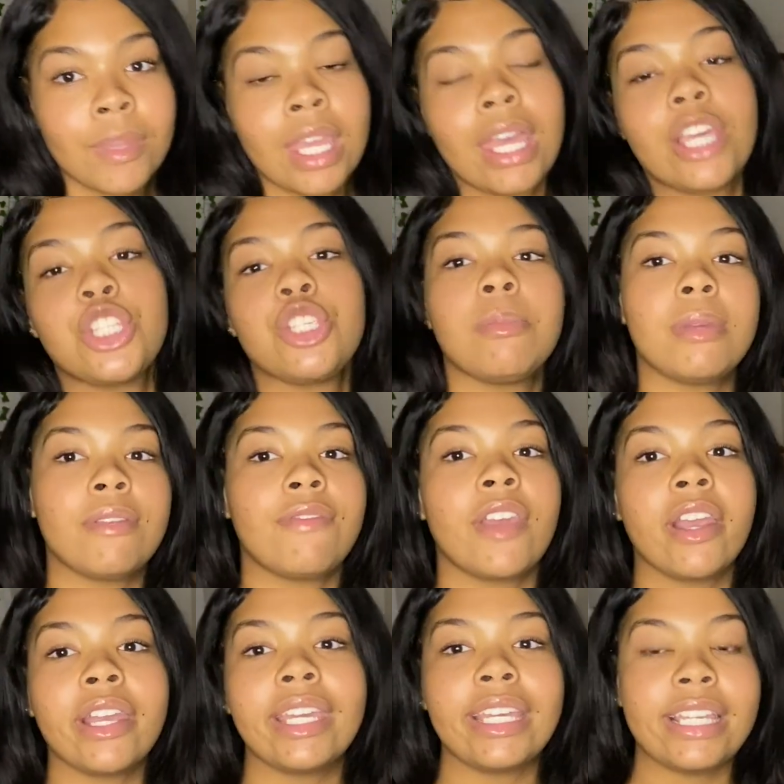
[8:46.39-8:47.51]
it should be
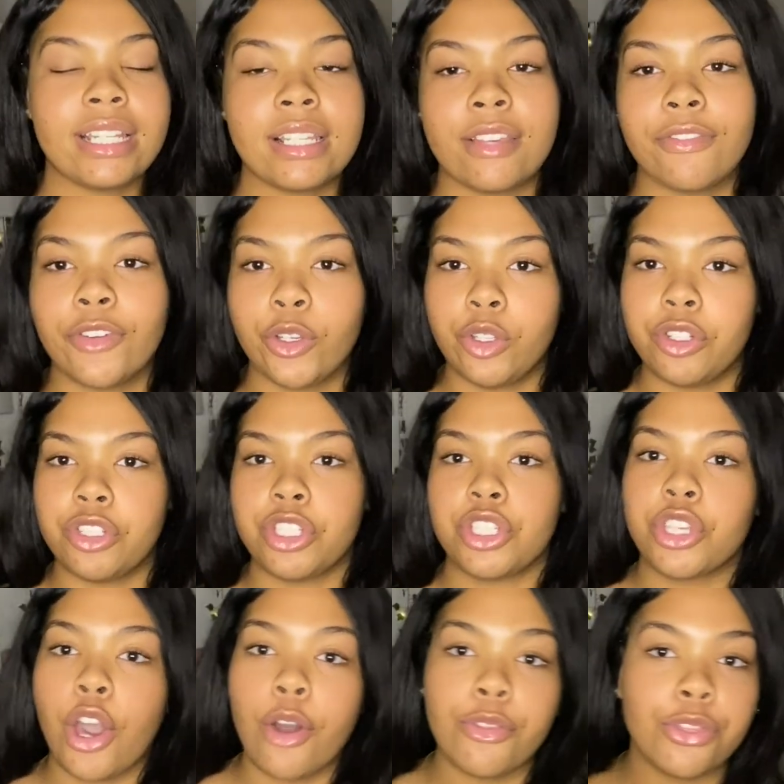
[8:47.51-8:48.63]
very easy for you to just
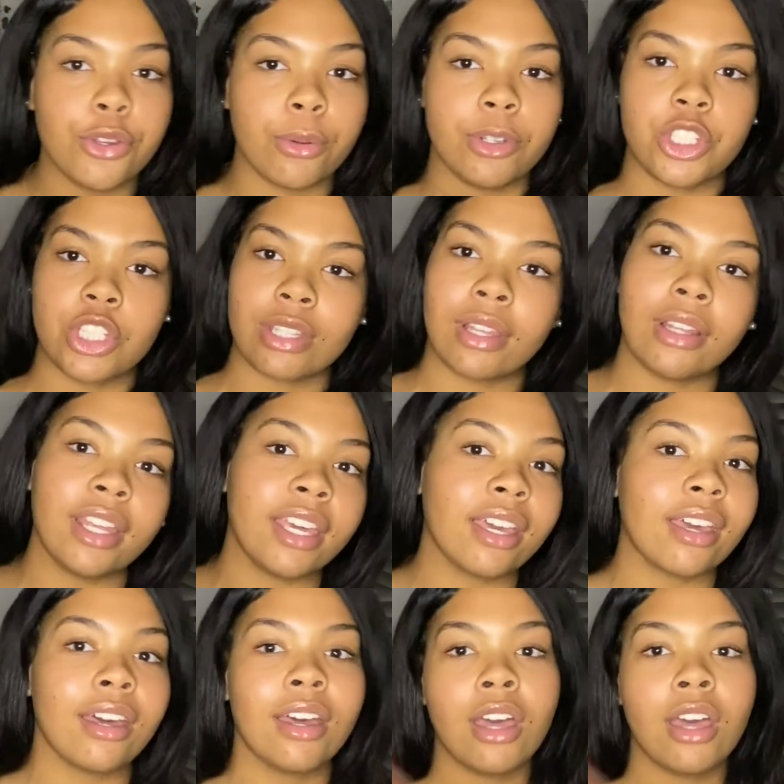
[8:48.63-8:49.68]
go through and just click,